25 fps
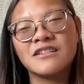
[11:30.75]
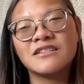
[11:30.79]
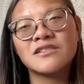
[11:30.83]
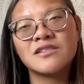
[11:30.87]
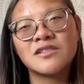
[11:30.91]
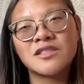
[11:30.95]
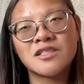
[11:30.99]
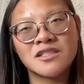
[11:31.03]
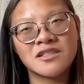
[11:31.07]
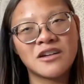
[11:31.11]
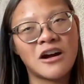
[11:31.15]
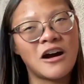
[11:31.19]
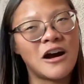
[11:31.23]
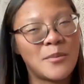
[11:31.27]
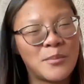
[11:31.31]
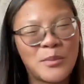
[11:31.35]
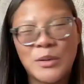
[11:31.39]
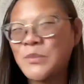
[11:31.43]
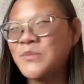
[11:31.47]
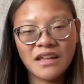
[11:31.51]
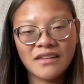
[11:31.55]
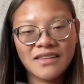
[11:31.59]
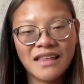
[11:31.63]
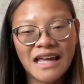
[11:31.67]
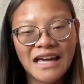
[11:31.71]
Stop.
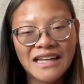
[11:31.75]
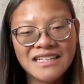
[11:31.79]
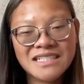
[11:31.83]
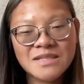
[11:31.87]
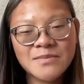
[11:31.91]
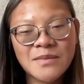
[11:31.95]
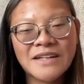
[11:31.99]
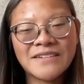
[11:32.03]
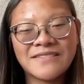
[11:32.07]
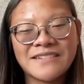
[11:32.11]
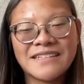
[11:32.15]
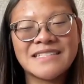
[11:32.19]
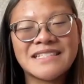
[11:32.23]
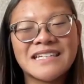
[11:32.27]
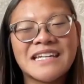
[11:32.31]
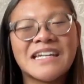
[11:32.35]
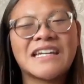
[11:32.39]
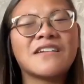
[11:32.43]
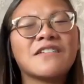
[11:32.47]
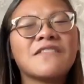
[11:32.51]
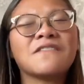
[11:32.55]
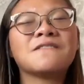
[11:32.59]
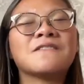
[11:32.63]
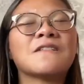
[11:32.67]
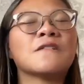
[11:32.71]
That is my
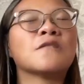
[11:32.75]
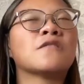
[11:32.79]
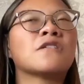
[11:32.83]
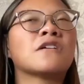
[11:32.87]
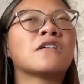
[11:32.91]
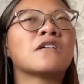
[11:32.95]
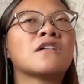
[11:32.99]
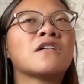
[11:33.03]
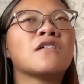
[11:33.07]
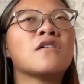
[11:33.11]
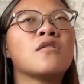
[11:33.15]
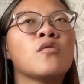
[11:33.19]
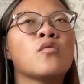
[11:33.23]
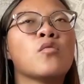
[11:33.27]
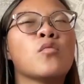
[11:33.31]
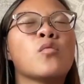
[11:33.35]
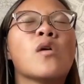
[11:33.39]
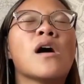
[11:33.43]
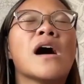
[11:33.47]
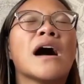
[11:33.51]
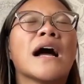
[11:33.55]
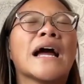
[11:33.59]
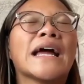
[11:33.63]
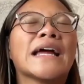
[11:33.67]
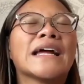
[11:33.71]
reasoning for
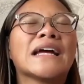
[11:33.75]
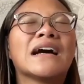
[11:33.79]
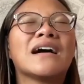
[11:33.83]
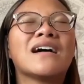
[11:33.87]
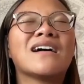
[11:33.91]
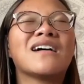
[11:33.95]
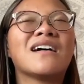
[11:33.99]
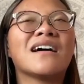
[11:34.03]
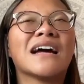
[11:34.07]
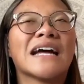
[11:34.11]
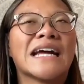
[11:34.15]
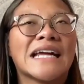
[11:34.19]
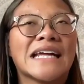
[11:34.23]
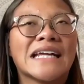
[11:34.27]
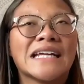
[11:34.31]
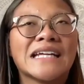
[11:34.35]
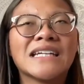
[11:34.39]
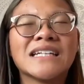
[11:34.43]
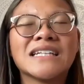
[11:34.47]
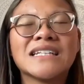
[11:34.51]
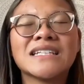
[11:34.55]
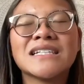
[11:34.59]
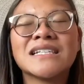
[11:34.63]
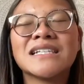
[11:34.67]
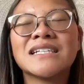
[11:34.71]
why
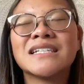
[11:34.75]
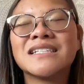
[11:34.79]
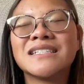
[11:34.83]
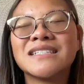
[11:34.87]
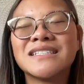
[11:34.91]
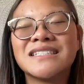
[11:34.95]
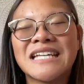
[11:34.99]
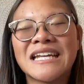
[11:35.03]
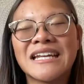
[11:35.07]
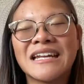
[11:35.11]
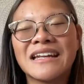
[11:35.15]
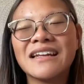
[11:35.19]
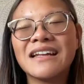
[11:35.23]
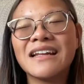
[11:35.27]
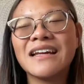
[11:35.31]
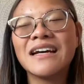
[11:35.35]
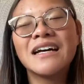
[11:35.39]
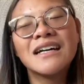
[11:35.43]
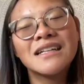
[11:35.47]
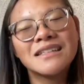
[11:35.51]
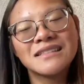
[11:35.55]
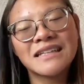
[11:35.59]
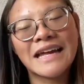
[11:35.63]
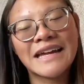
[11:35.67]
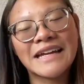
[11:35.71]
I didn't
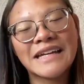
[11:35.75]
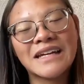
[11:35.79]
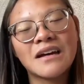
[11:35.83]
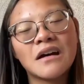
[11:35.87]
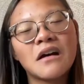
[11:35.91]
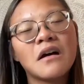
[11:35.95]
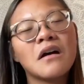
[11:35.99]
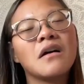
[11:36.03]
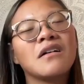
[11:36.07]
like